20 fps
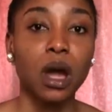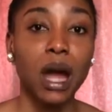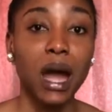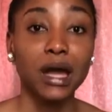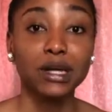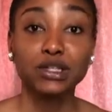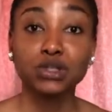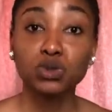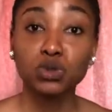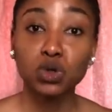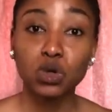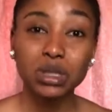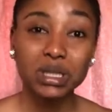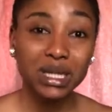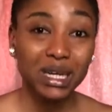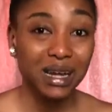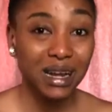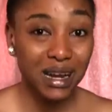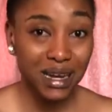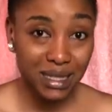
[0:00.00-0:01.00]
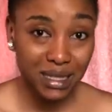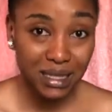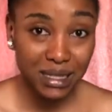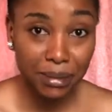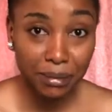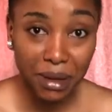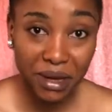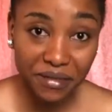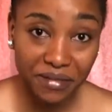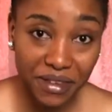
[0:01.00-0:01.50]
I do not
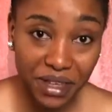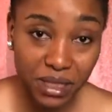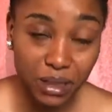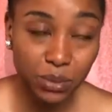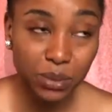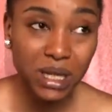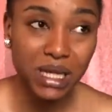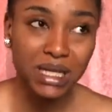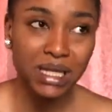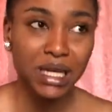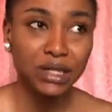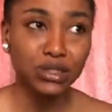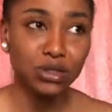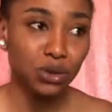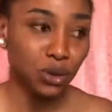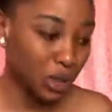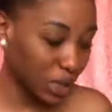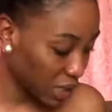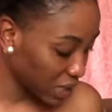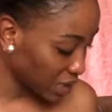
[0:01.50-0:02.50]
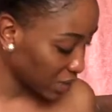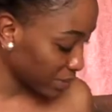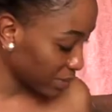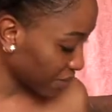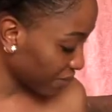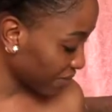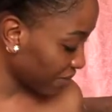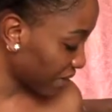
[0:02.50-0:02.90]
cleanse my face. When I say I do not cleanse my